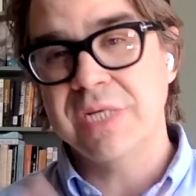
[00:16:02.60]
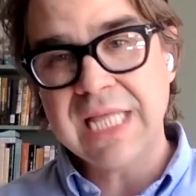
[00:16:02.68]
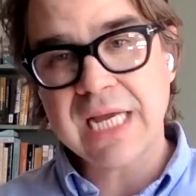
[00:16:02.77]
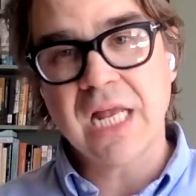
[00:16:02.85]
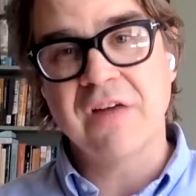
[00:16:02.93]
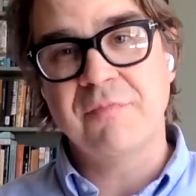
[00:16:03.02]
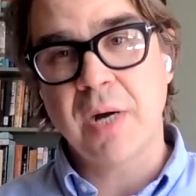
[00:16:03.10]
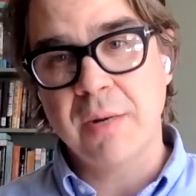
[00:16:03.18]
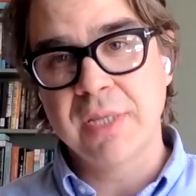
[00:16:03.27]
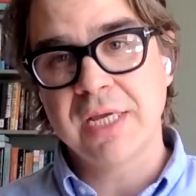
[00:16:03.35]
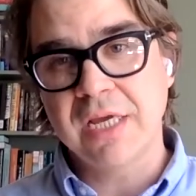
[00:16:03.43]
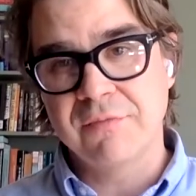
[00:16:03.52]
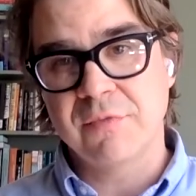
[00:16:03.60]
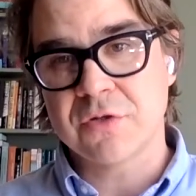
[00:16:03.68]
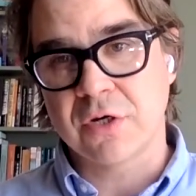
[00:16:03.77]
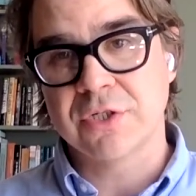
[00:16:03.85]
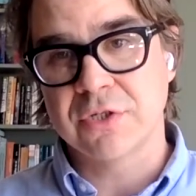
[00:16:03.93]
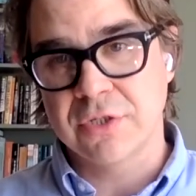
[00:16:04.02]
need that kind of public
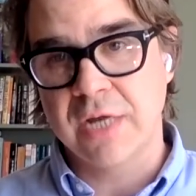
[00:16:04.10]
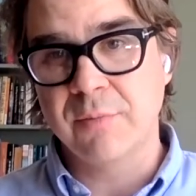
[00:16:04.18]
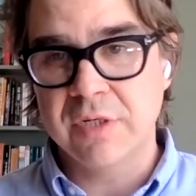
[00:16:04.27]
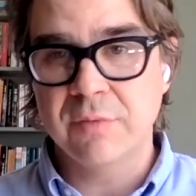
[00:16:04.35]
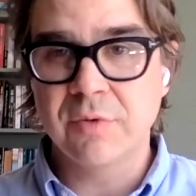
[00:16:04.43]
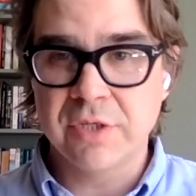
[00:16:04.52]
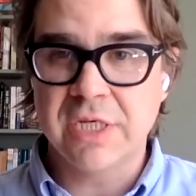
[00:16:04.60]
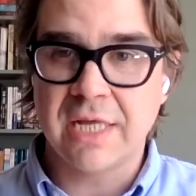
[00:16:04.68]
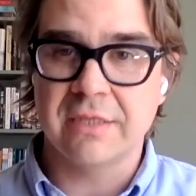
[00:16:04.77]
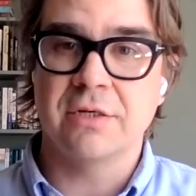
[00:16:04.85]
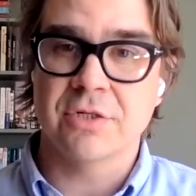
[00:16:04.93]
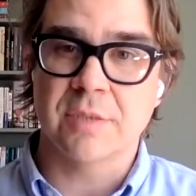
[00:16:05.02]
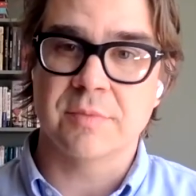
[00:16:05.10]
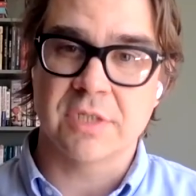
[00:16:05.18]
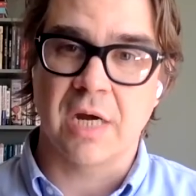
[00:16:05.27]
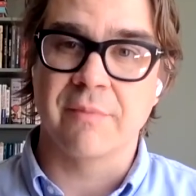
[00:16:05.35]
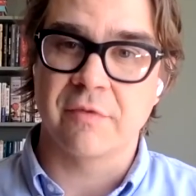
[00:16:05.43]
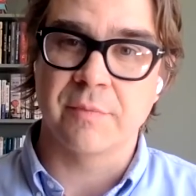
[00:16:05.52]
infrastructure, and we really need that leadership to
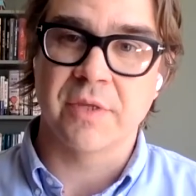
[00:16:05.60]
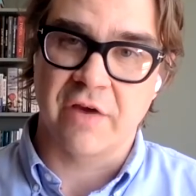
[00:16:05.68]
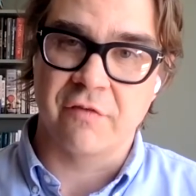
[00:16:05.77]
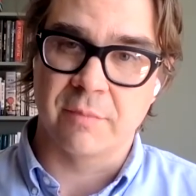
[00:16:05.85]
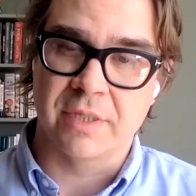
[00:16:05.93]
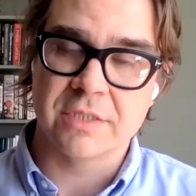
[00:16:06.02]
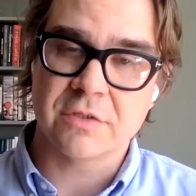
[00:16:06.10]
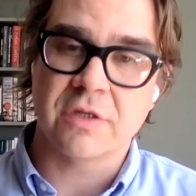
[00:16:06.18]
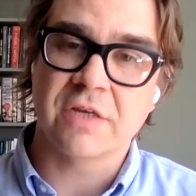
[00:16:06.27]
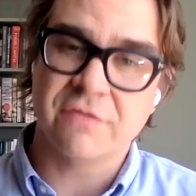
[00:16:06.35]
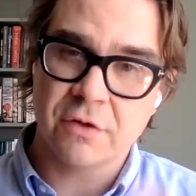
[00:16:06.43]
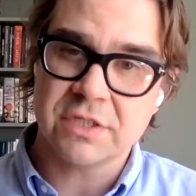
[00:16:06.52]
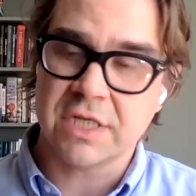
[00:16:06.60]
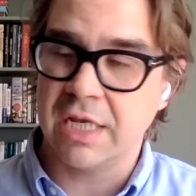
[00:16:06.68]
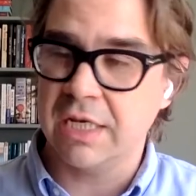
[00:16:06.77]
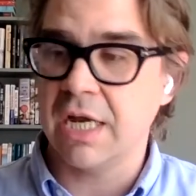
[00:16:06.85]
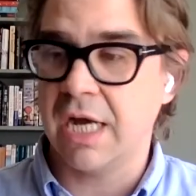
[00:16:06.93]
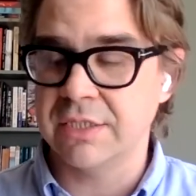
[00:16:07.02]
come from the government. So I think folks get
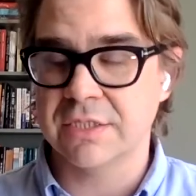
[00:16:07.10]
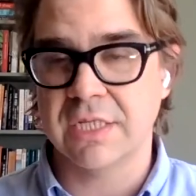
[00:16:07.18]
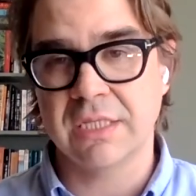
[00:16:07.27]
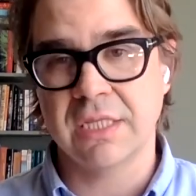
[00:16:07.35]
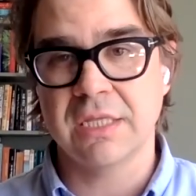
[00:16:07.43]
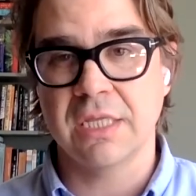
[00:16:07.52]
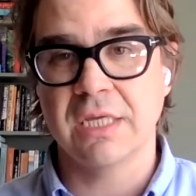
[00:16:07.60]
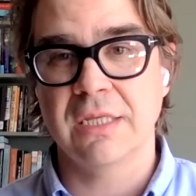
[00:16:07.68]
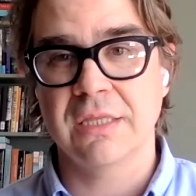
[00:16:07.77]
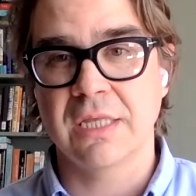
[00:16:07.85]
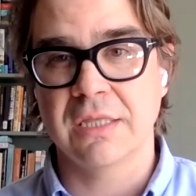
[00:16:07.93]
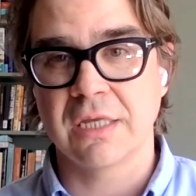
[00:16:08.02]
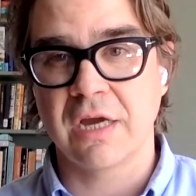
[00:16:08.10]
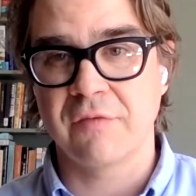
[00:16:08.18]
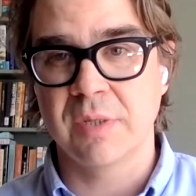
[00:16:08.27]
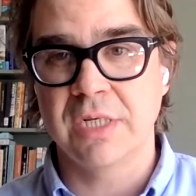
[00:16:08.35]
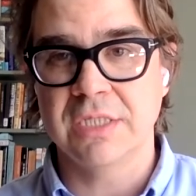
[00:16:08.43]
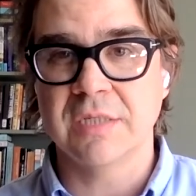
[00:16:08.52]
it. I just think that the
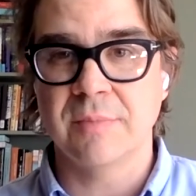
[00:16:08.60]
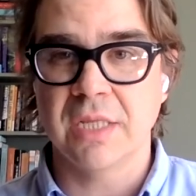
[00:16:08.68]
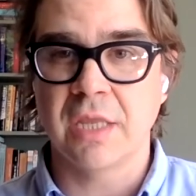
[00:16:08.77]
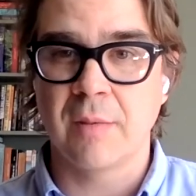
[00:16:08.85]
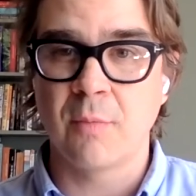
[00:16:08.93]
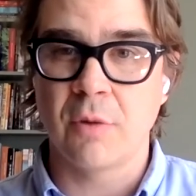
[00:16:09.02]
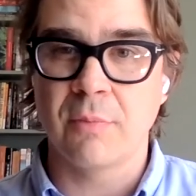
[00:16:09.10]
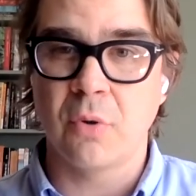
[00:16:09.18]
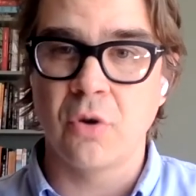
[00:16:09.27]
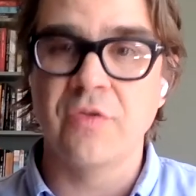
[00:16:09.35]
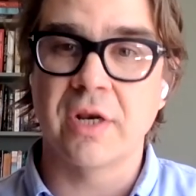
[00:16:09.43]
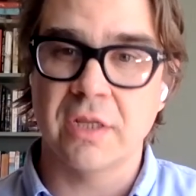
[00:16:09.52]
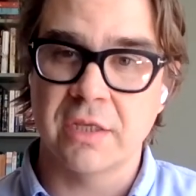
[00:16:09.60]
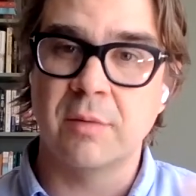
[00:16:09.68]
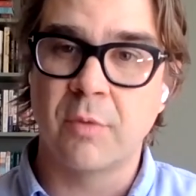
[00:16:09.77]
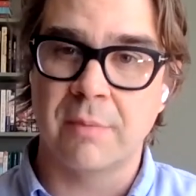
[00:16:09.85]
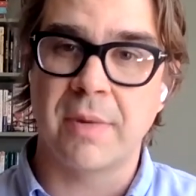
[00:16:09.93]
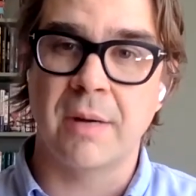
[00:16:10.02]
government needs to be a little more bold and a little
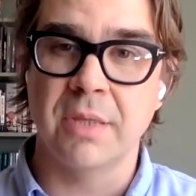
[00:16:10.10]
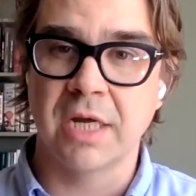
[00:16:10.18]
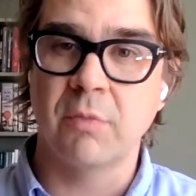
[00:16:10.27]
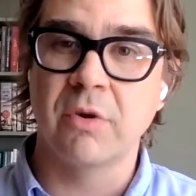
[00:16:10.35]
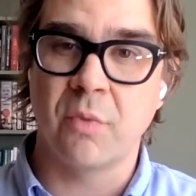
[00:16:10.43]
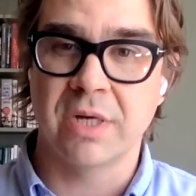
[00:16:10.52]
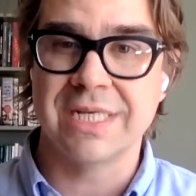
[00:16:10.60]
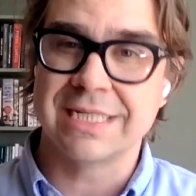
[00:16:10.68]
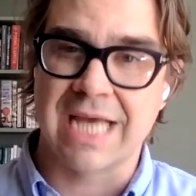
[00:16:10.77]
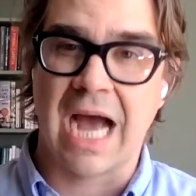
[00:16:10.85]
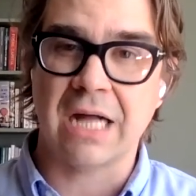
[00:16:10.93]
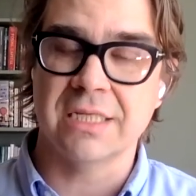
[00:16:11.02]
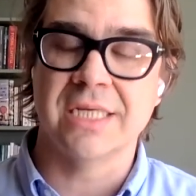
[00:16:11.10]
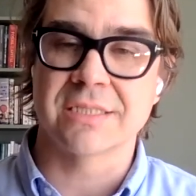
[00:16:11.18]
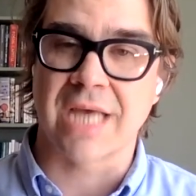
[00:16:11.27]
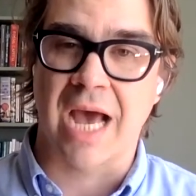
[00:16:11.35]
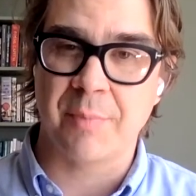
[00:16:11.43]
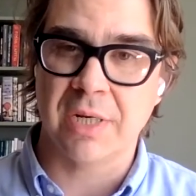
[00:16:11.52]
more public with what exactly is
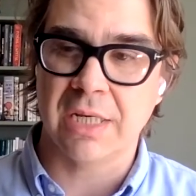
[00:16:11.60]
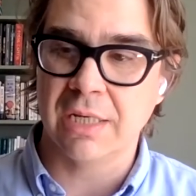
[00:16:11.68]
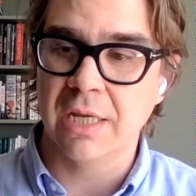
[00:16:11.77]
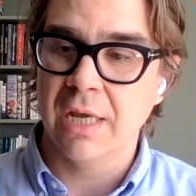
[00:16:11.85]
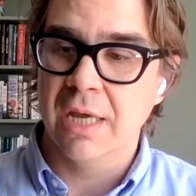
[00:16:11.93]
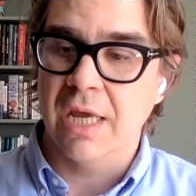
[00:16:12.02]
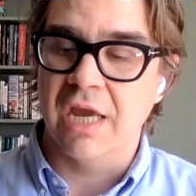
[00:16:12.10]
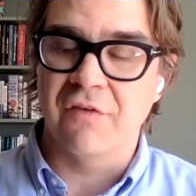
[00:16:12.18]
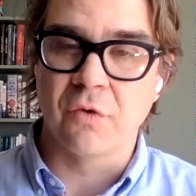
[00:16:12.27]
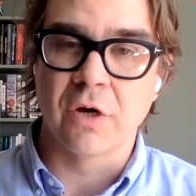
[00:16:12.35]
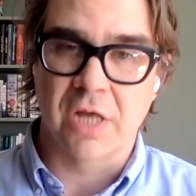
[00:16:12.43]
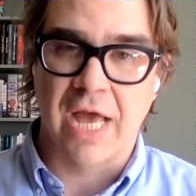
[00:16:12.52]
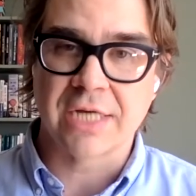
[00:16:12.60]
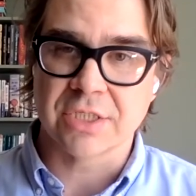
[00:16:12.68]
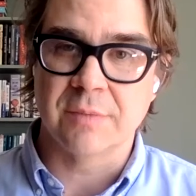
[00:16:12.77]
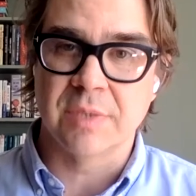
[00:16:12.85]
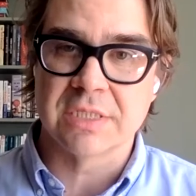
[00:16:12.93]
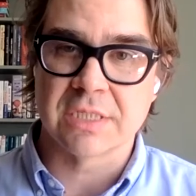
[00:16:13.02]
happening if we're going to
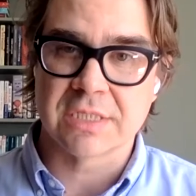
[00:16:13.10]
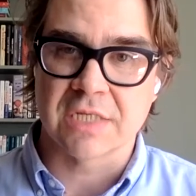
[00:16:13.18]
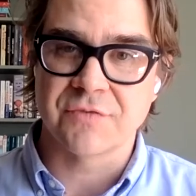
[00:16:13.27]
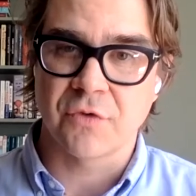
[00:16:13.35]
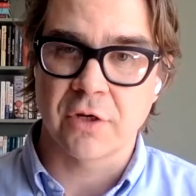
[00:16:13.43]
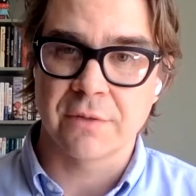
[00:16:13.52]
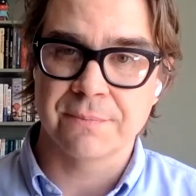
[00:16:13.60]
actually be successful.